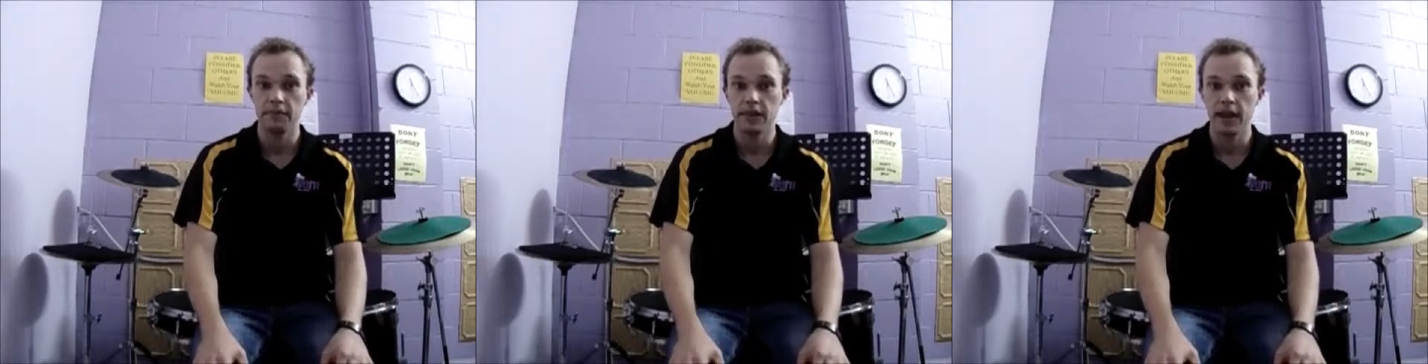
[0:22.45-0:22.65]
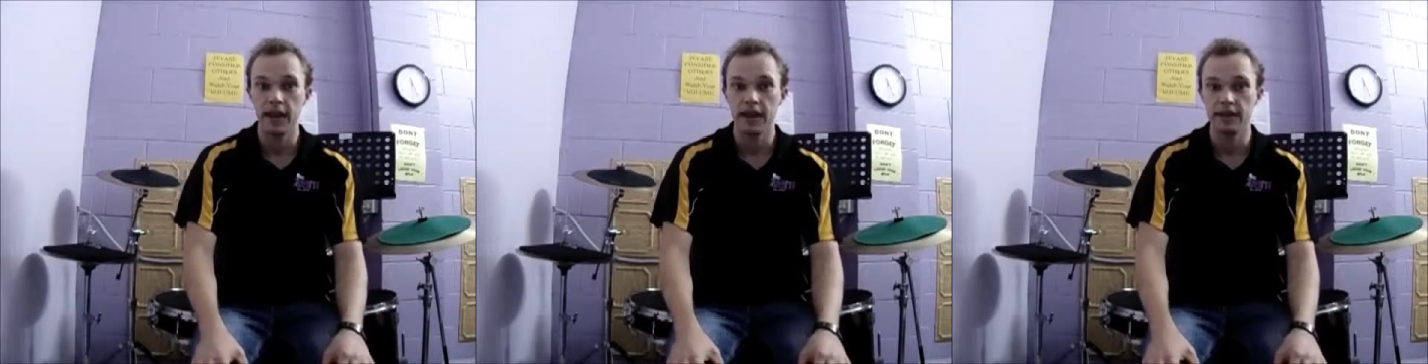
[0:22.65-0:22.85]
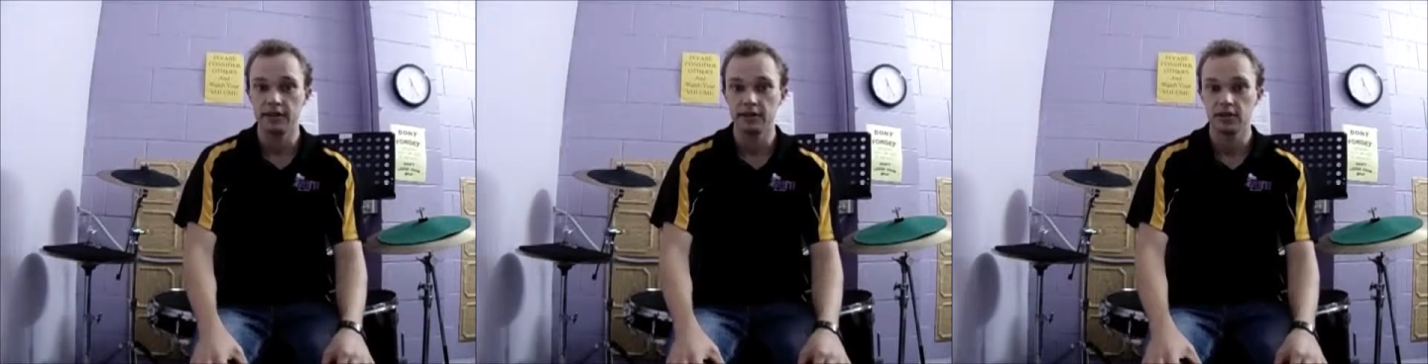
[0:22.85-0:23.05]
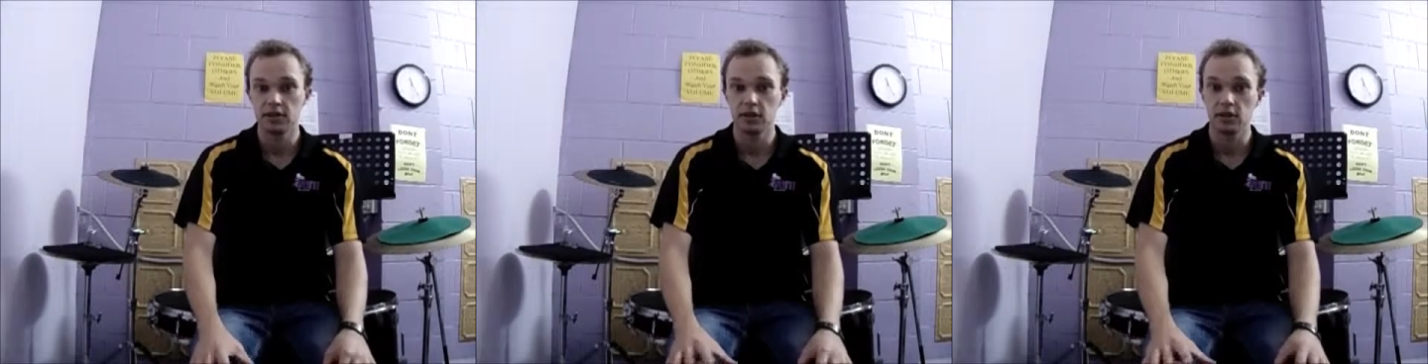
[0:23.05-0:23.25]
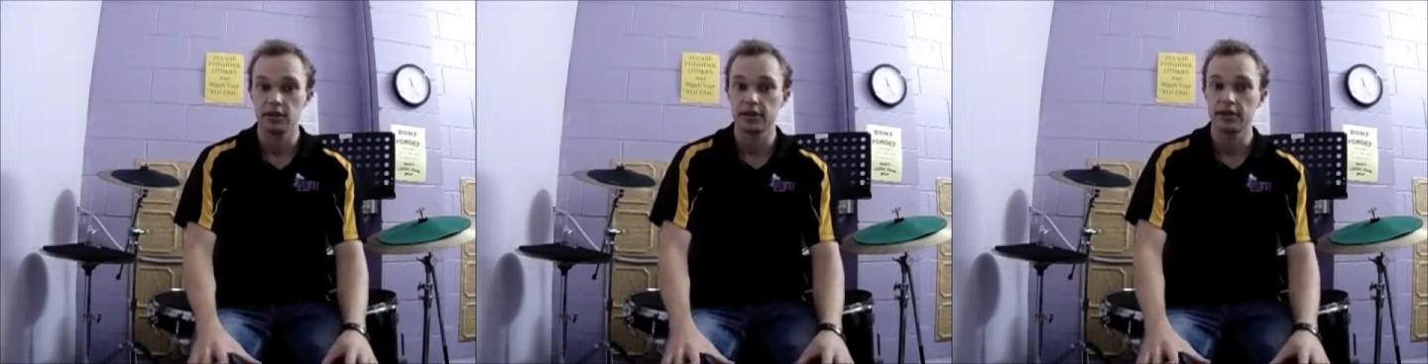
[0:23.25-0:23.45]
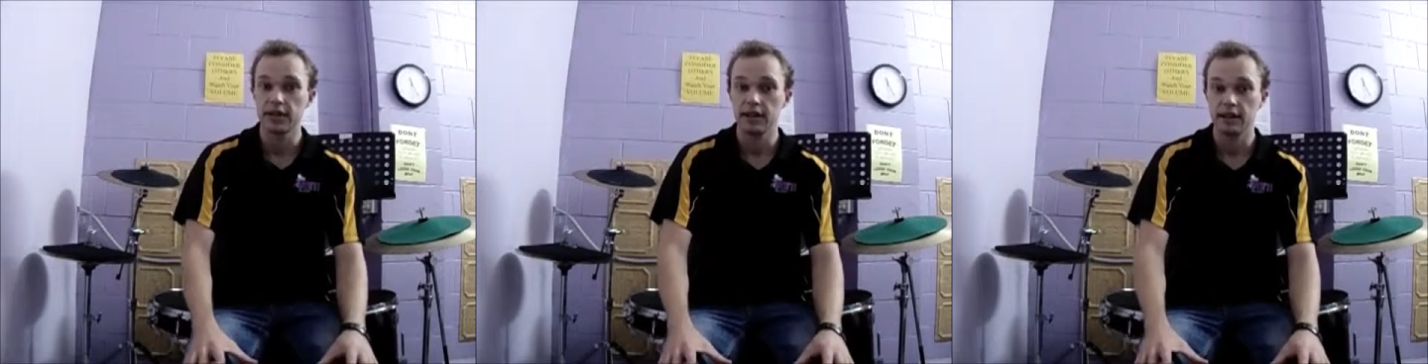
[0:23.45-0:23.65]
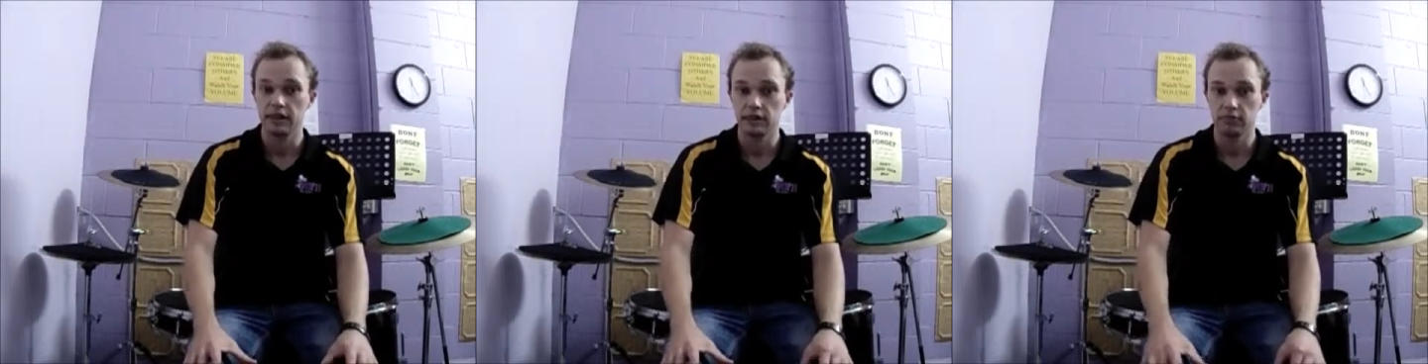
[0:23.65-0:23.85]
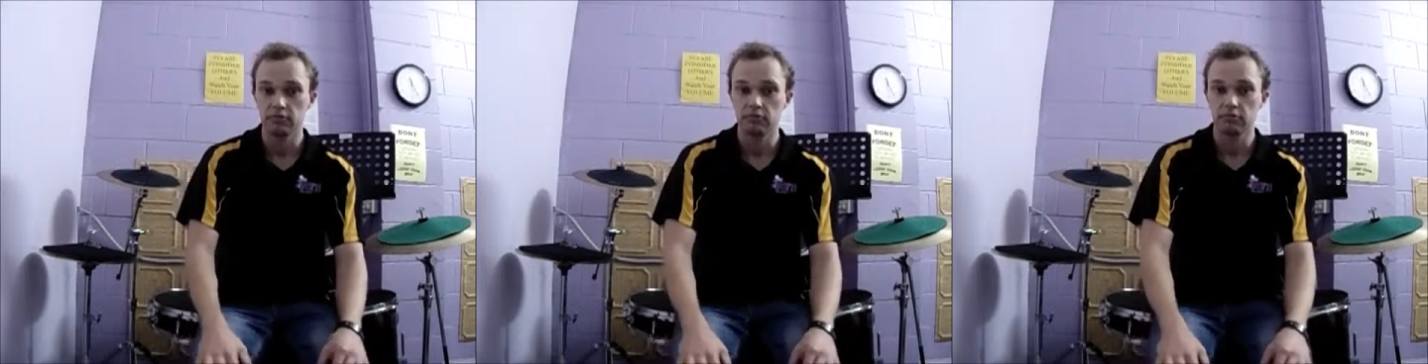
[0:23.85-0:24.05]
and solid state
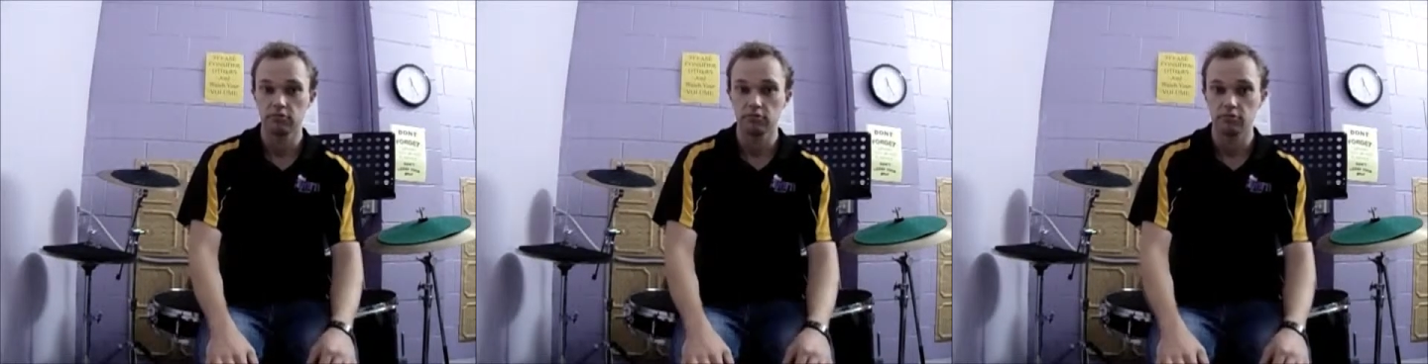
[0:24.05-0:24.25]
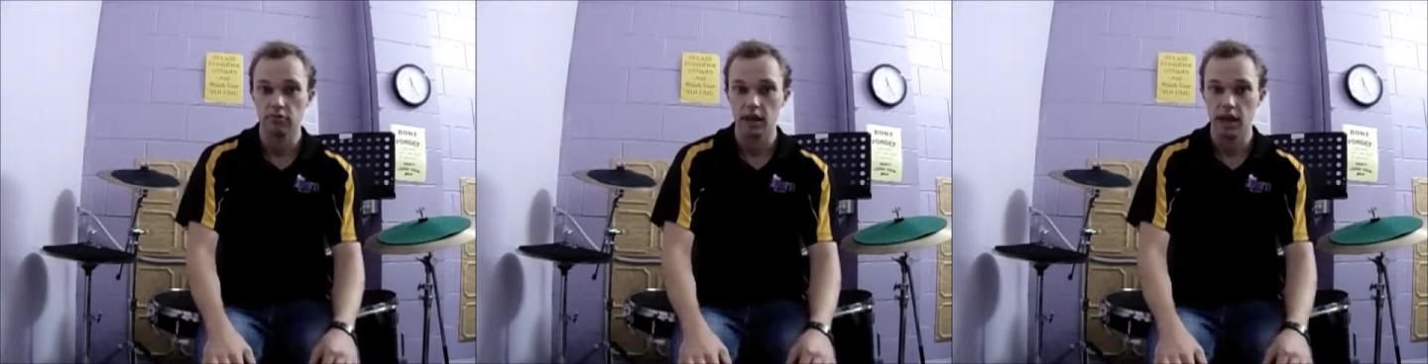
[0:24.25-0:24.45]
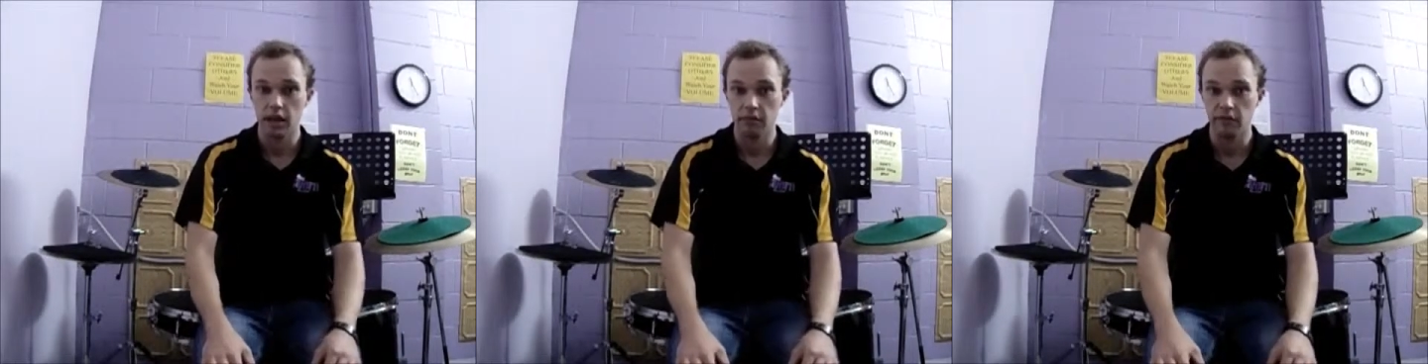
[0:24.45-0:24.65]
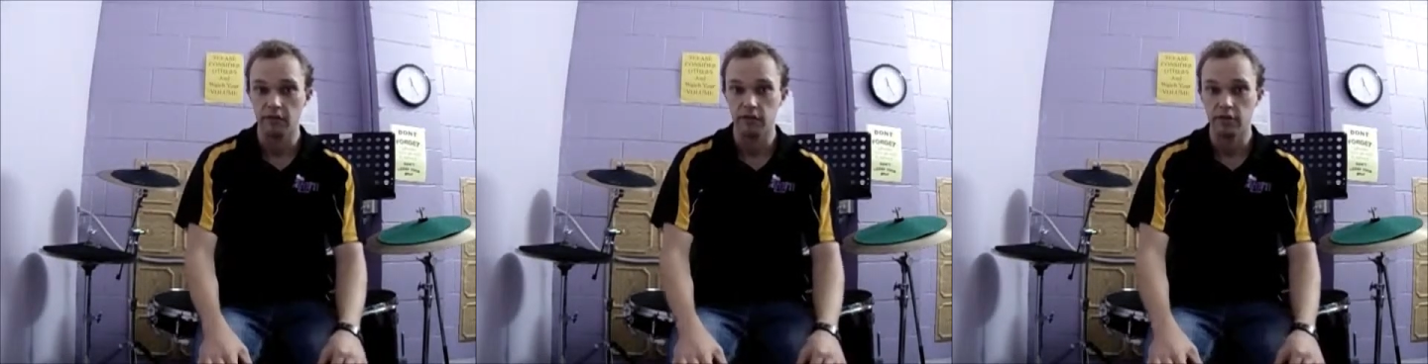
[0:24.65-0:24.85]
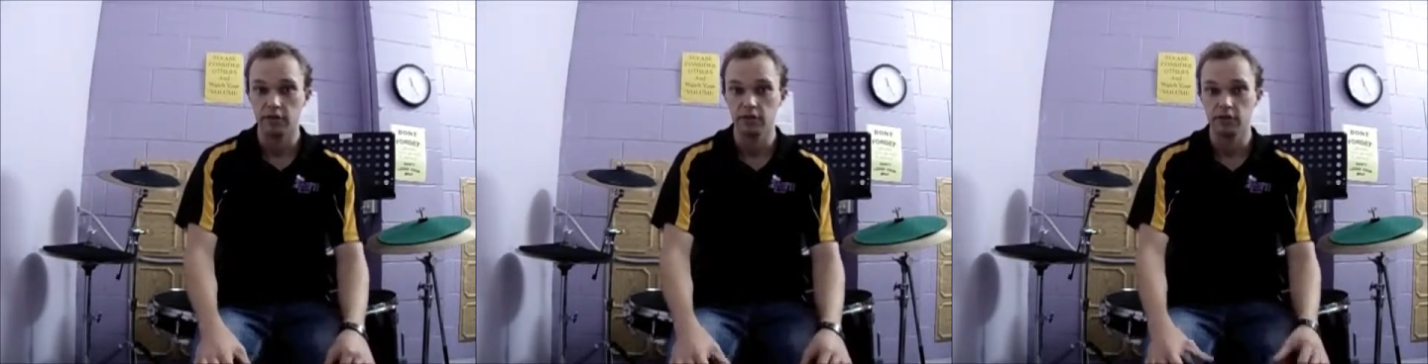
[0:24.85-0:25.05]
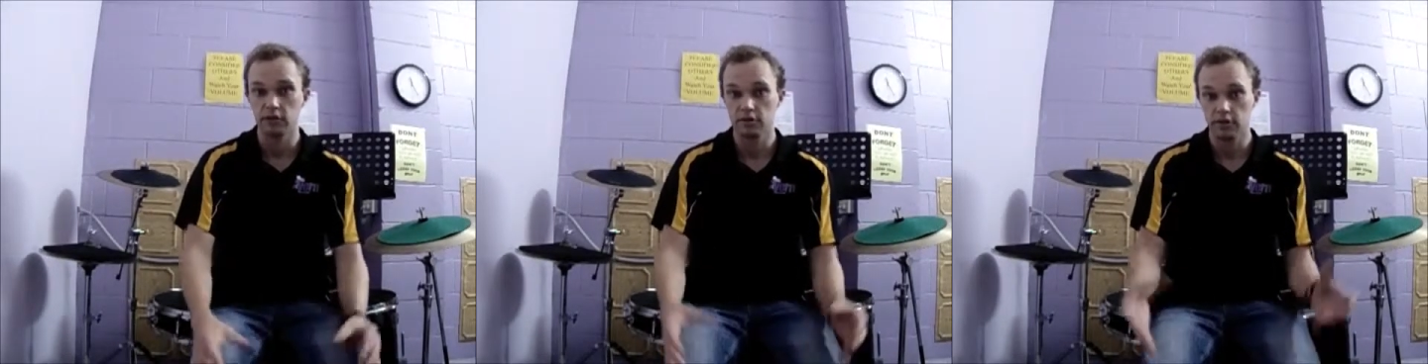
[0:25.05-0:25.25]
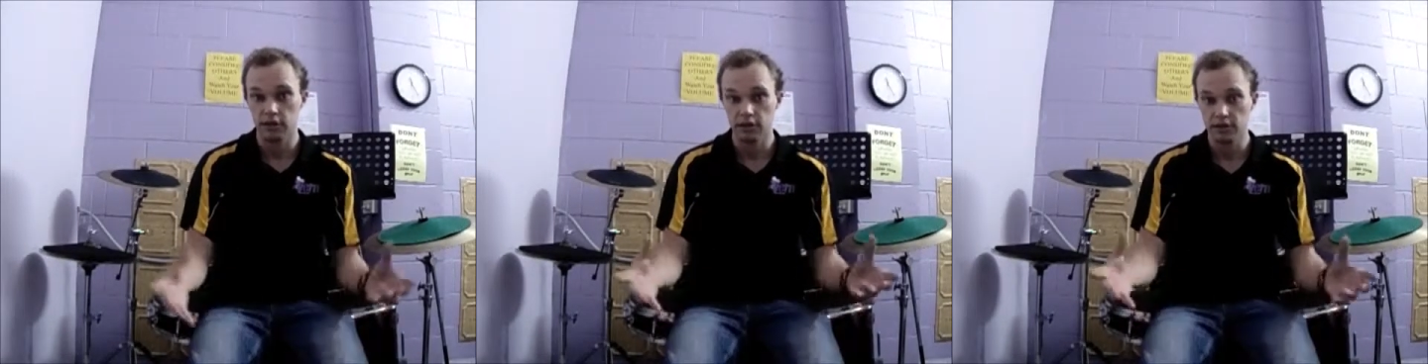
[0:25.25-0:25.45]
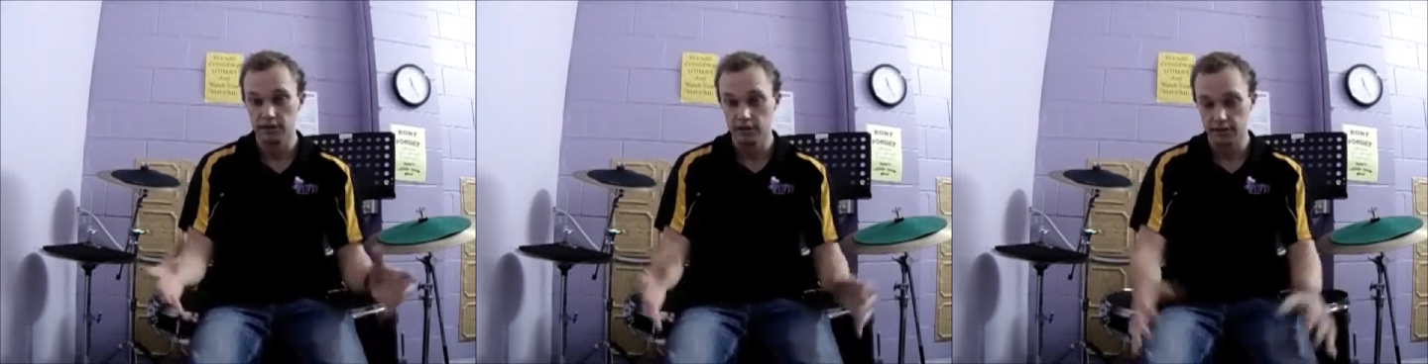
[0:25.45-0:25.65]
amplifiers use
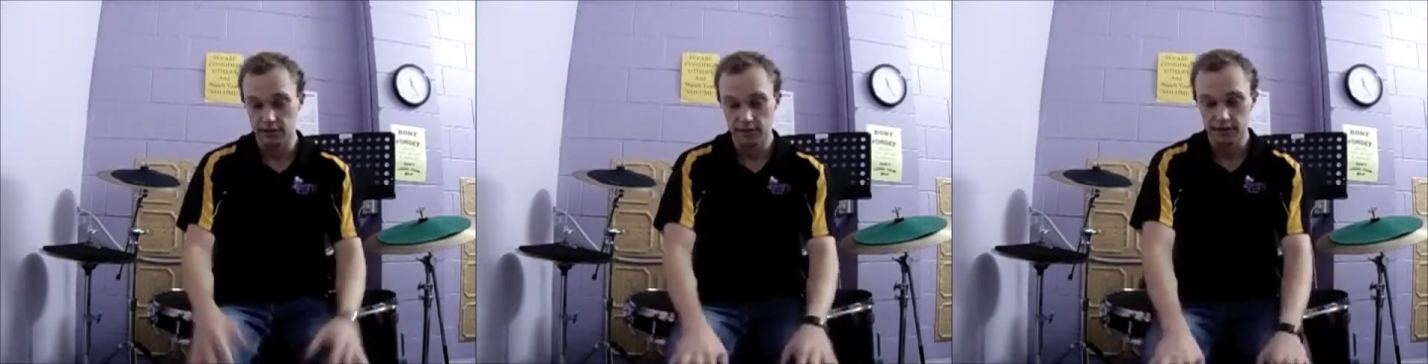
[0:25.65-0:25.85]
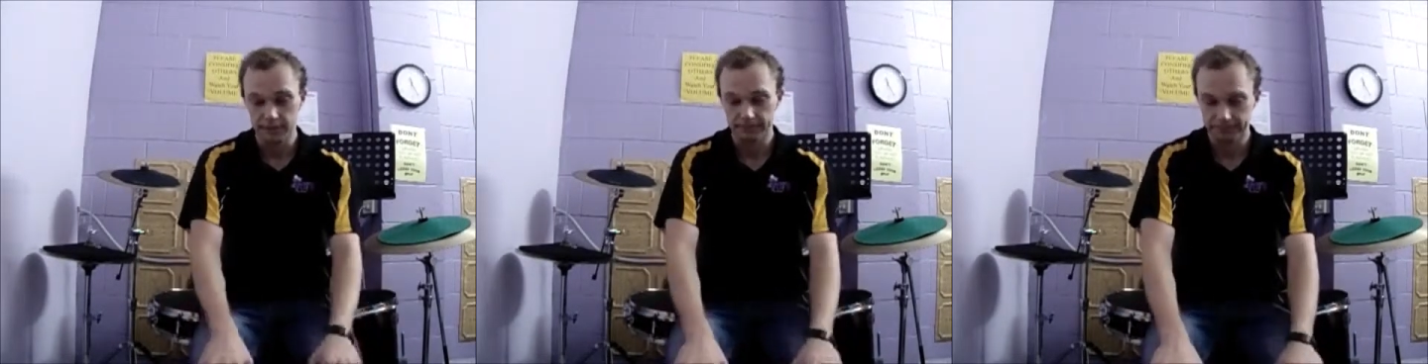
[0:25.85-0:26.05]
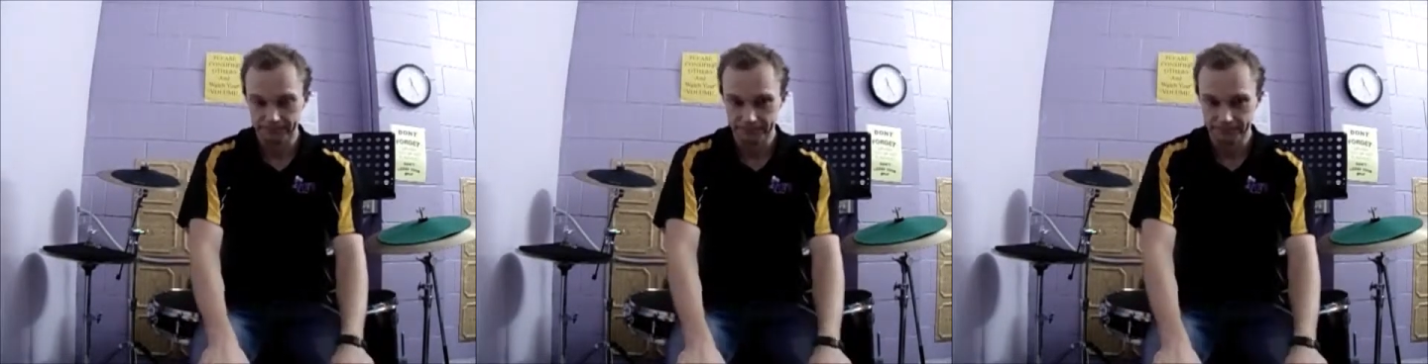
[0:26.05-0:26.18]
transistors.